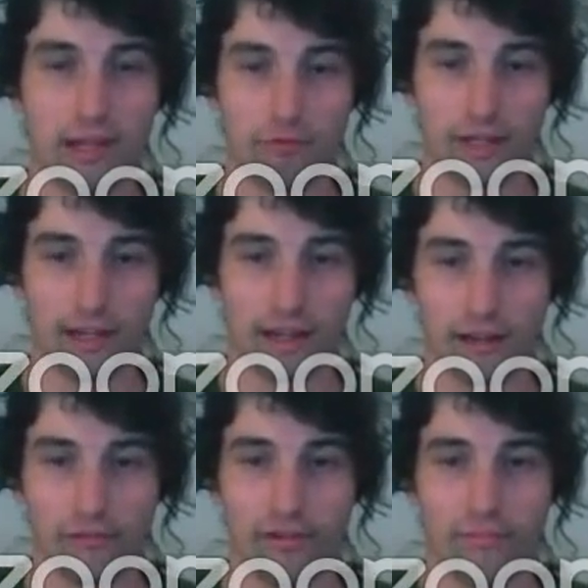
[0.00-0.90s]
We care
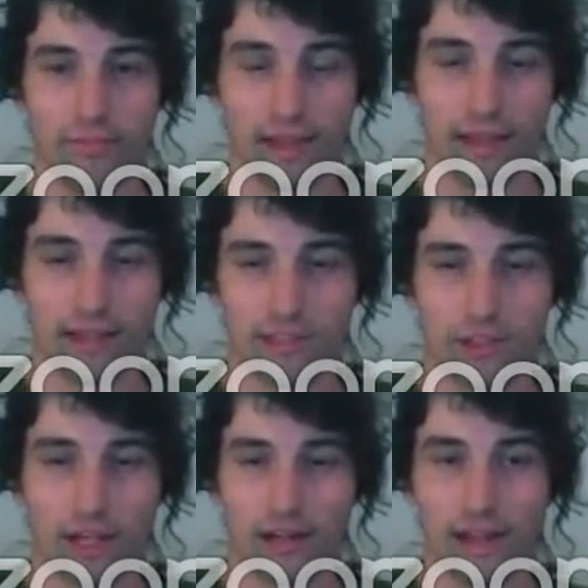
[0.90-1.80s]
if S
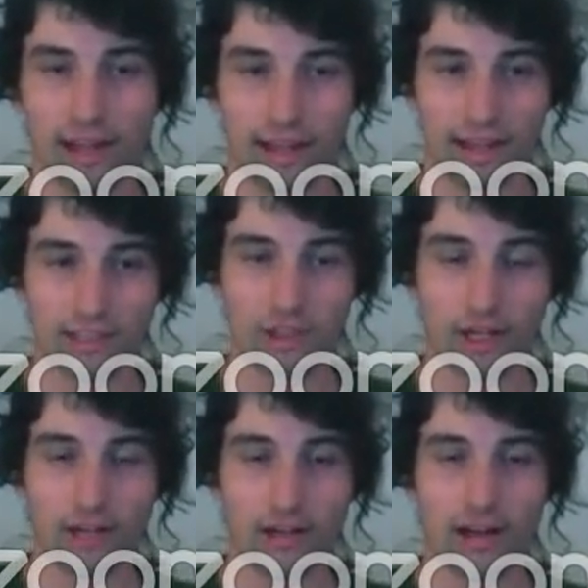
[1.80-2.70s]
channel and X
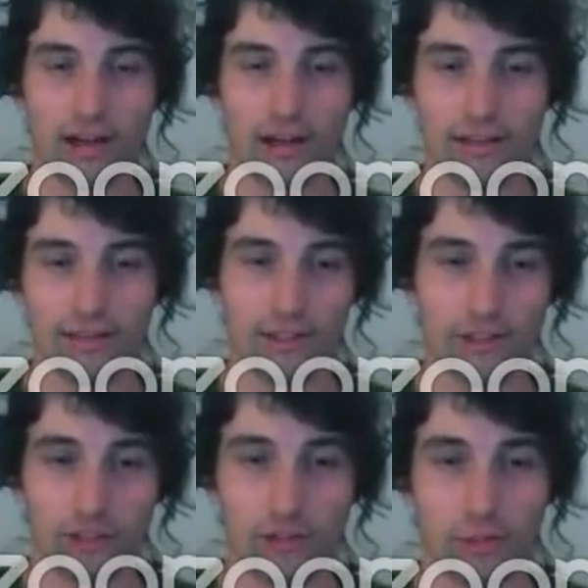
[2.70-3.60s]
channel are
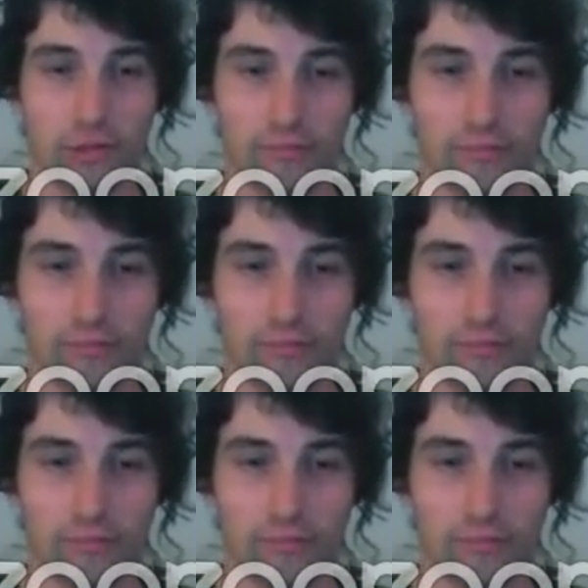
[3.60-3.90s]
interchangeable,